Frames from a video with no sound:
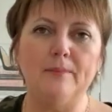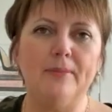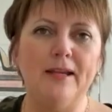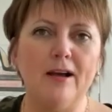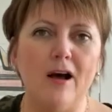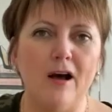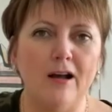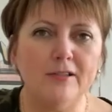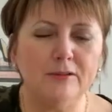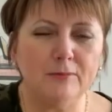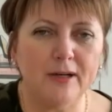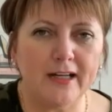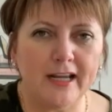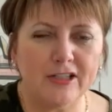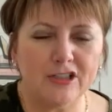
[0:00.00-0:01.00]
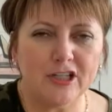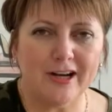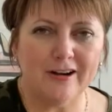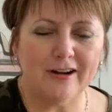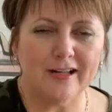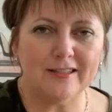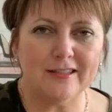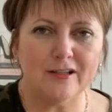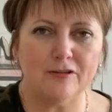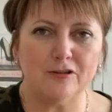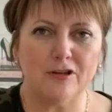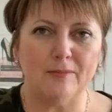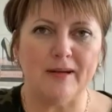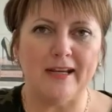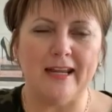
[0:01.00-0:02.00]
beyond what I share on
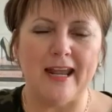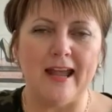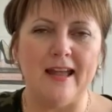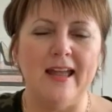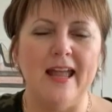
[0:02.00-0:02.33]
social media,